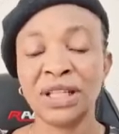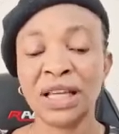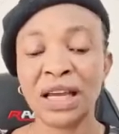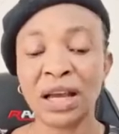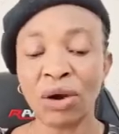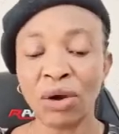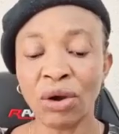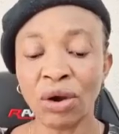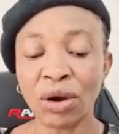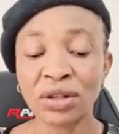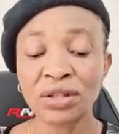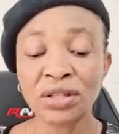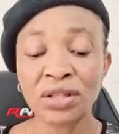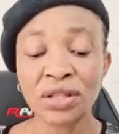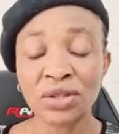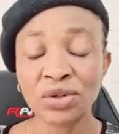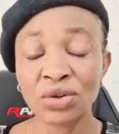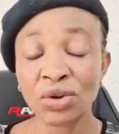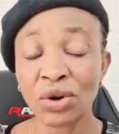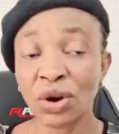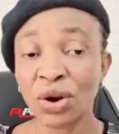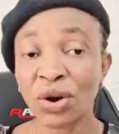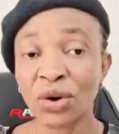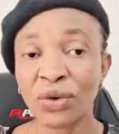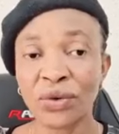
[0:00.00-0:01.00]
They got
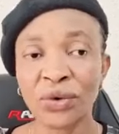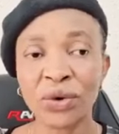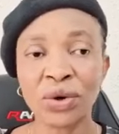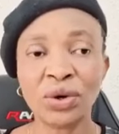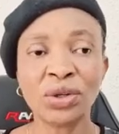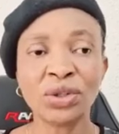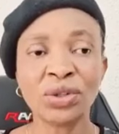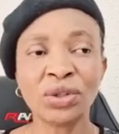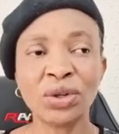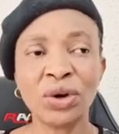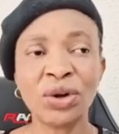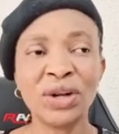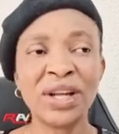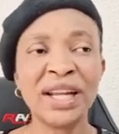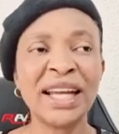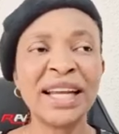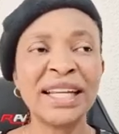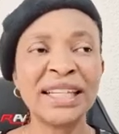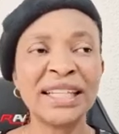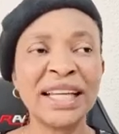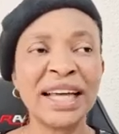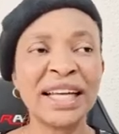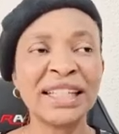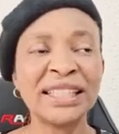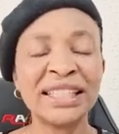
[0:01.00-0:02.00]
it all wrong. Don't
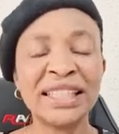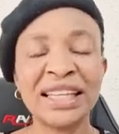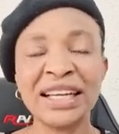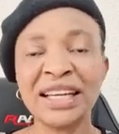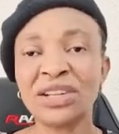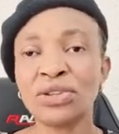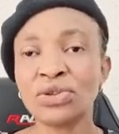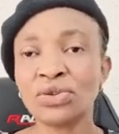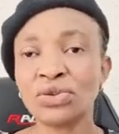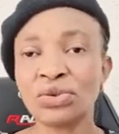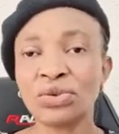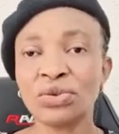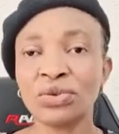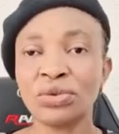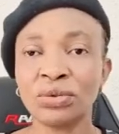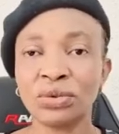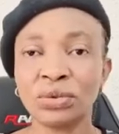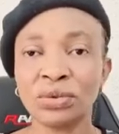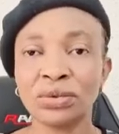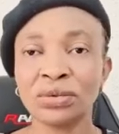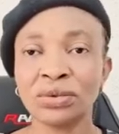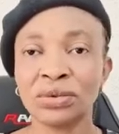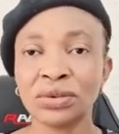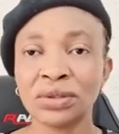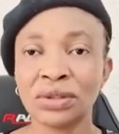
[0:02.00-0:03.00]
let that get to
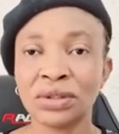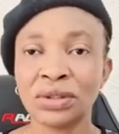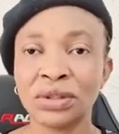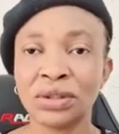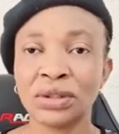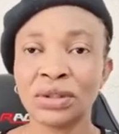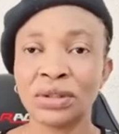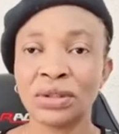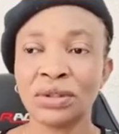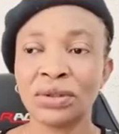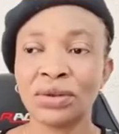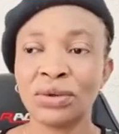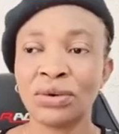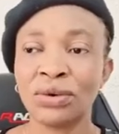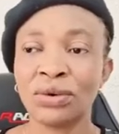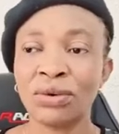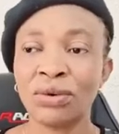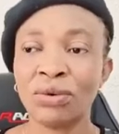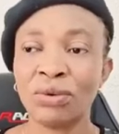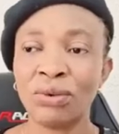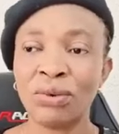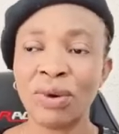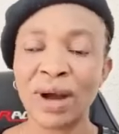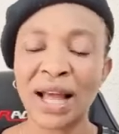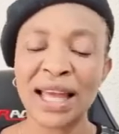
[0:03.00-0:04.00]
you.
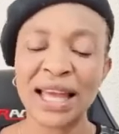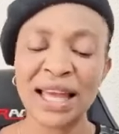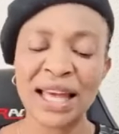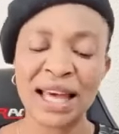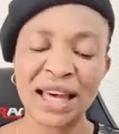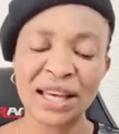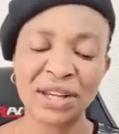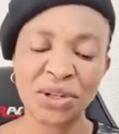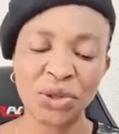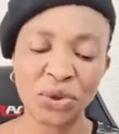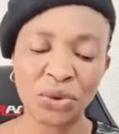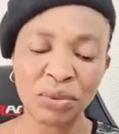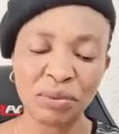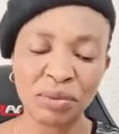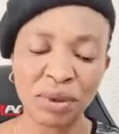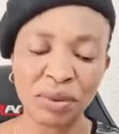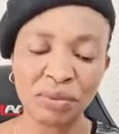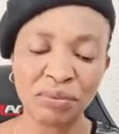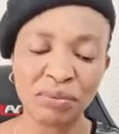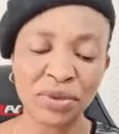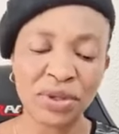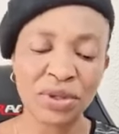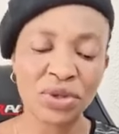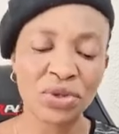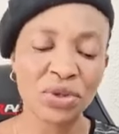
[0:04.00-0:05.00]
Why are you
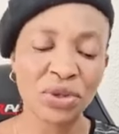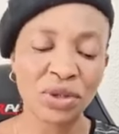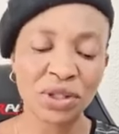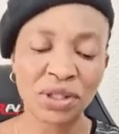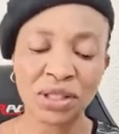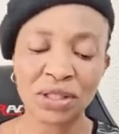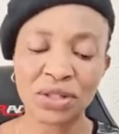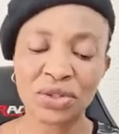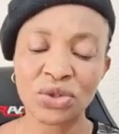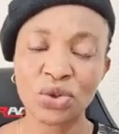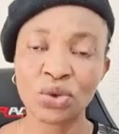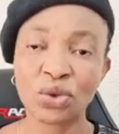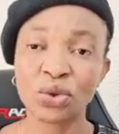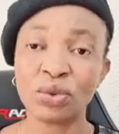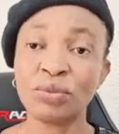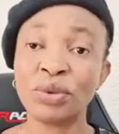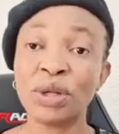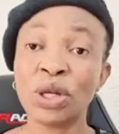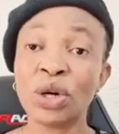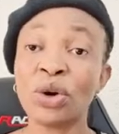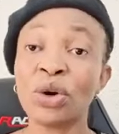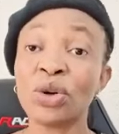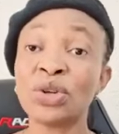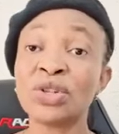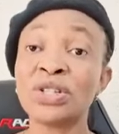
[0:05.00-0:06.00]
being misunderstood?
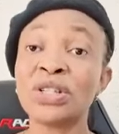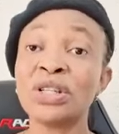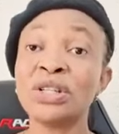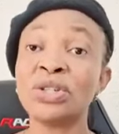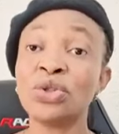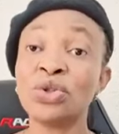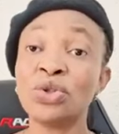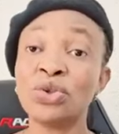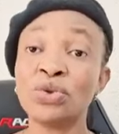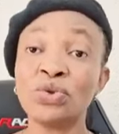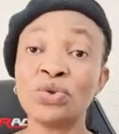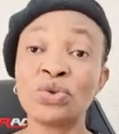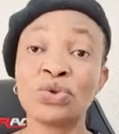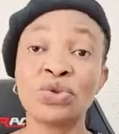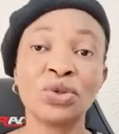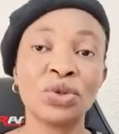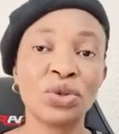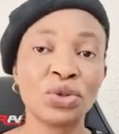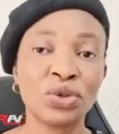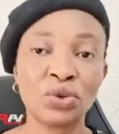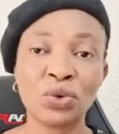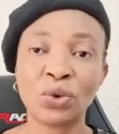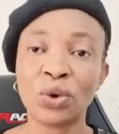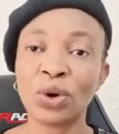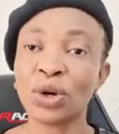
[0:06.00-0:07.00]
Because they choose
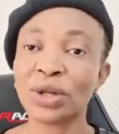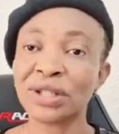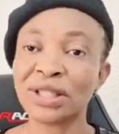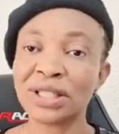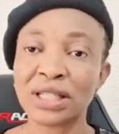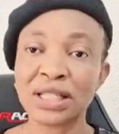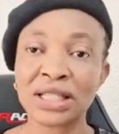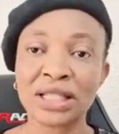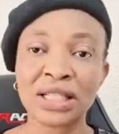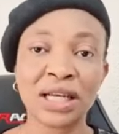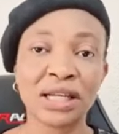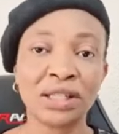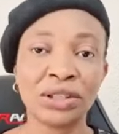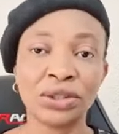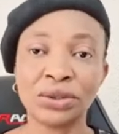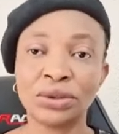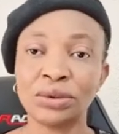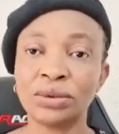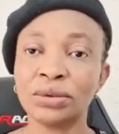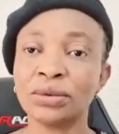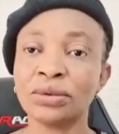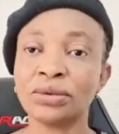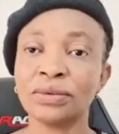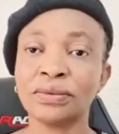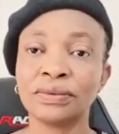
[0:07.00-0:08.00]
not to understand
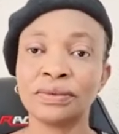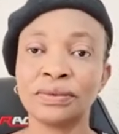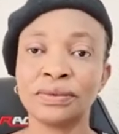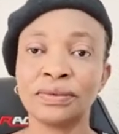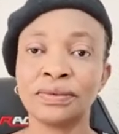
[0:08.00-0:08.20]
you.